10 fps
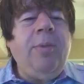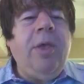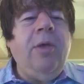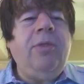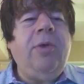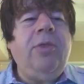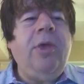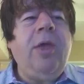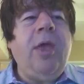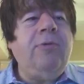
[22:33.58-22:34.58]
because they're
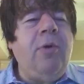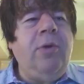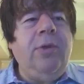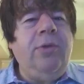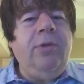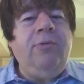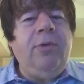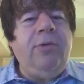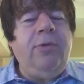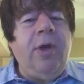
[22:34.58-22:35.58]
thinking of gold and
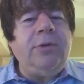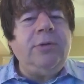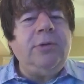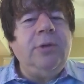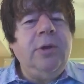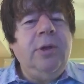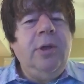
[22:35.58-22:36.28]
silver as such.